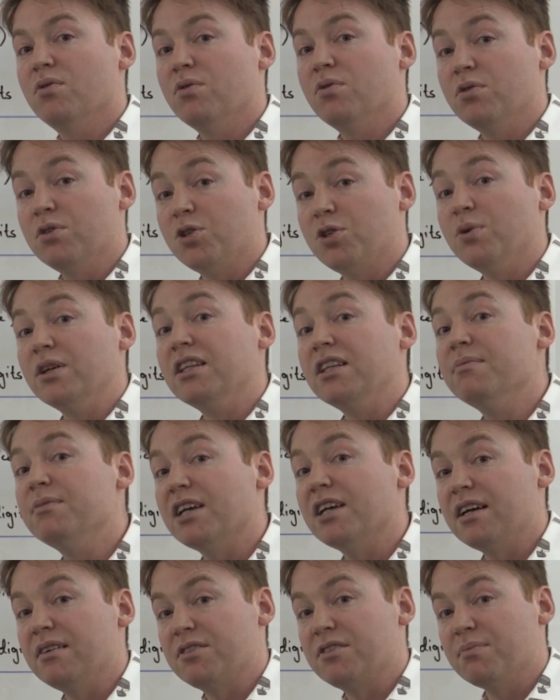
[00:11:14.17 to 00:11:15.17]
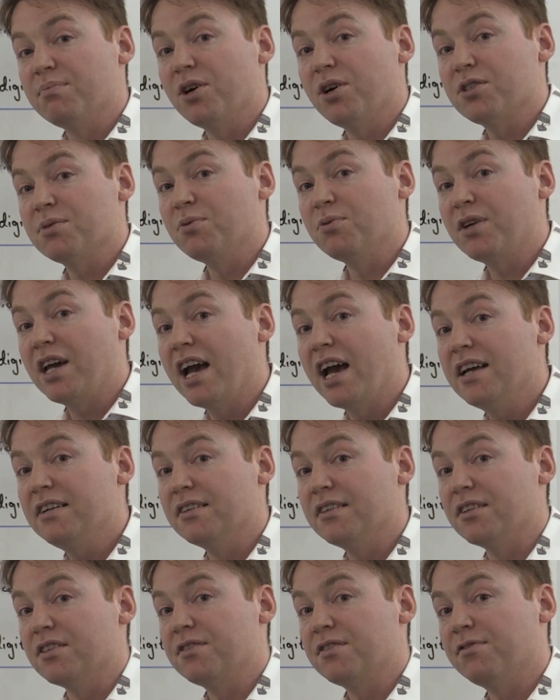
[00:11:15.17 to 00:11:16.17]
to eliminate some possible
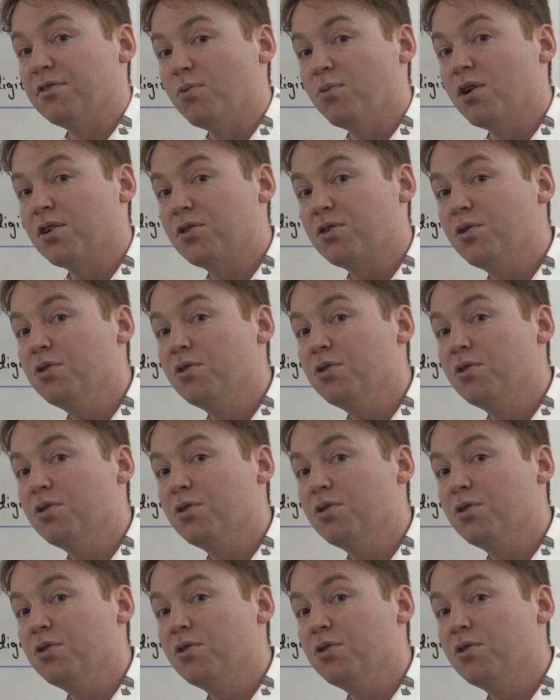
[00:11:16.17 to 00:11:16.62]
candidates for what